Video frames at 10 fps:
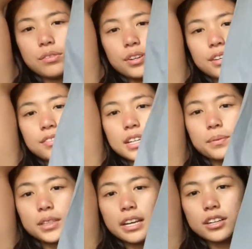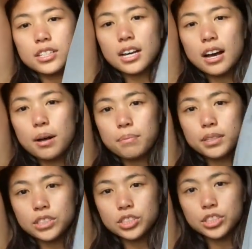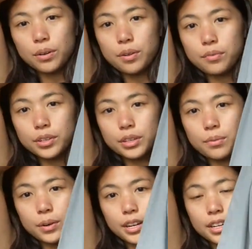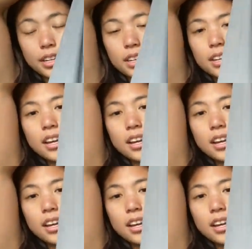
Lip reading: Unif double layer top, so I really wanted it.